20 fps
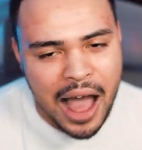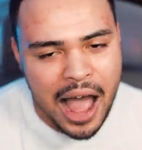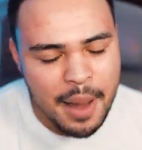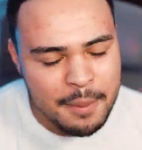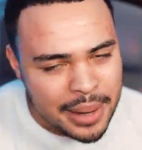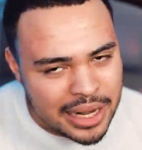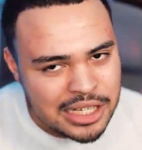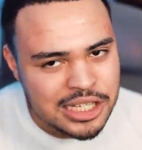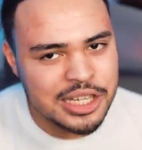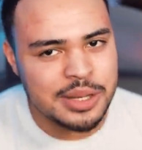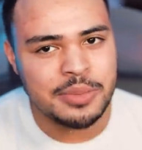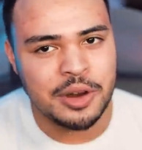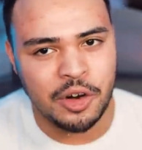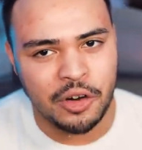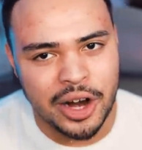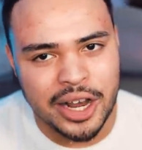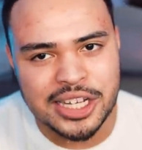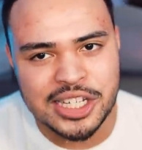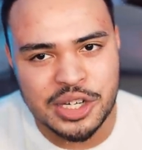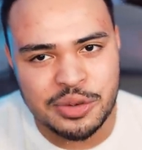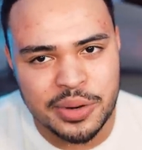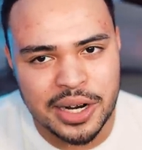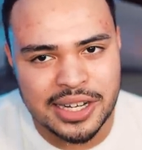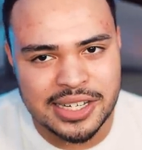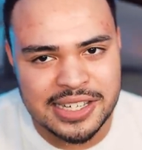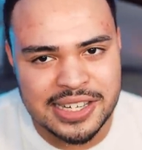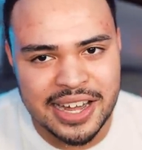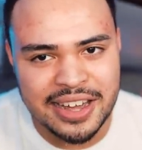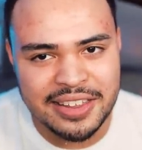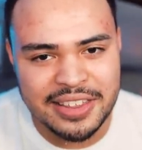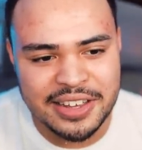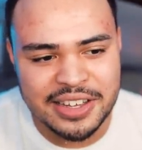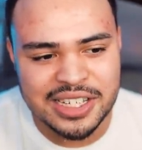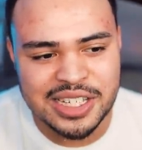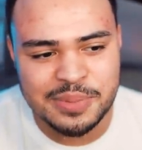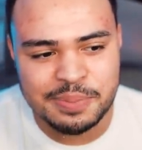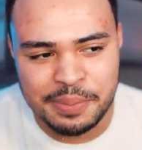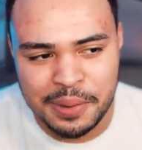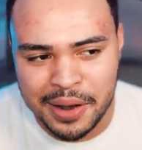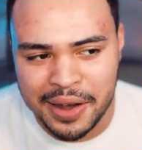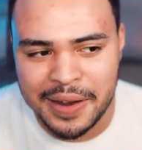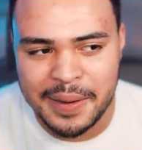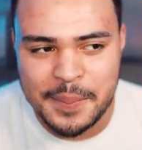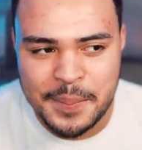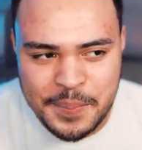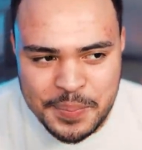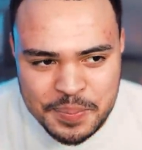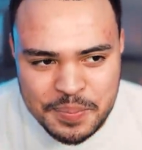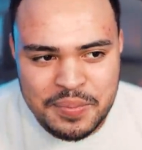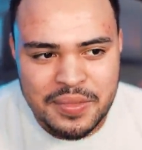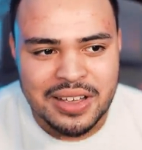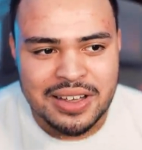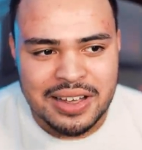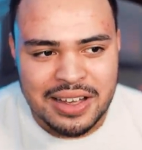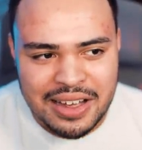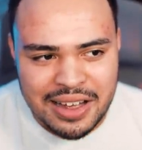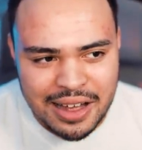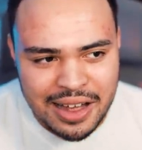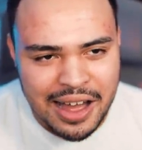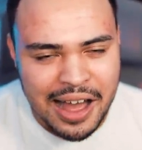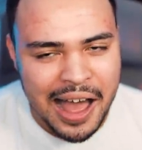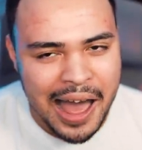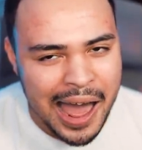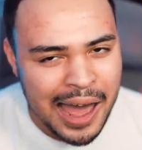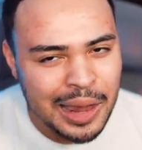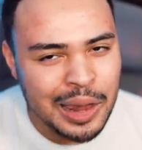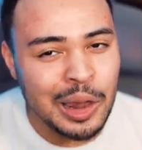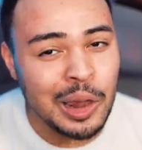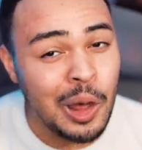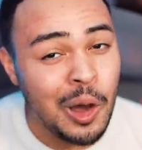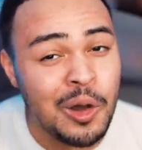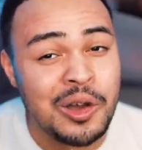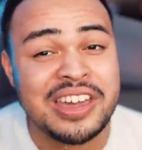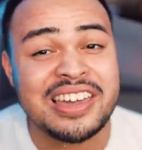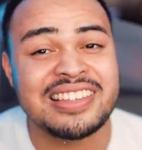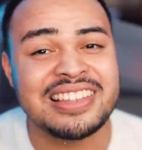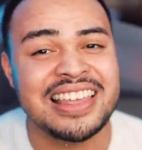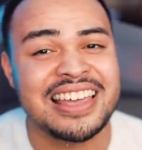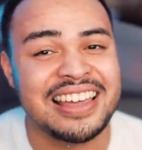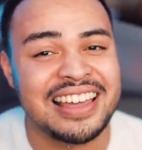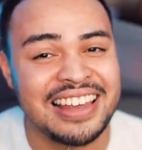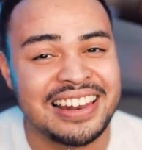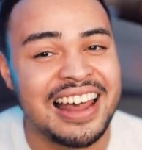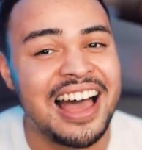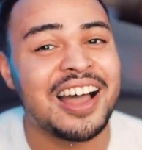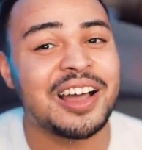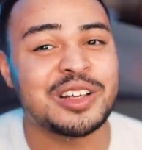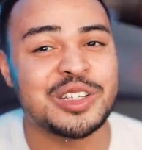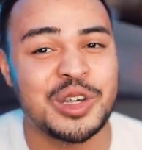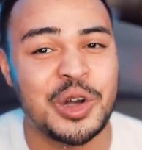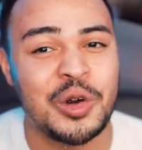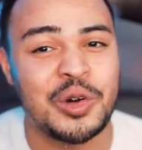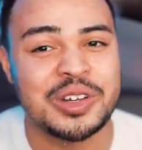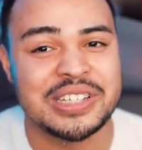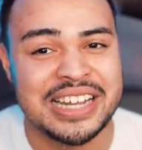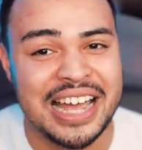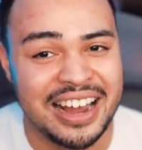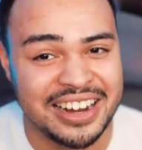I might seem crazy when I say this, but I low-key think Nagatoro is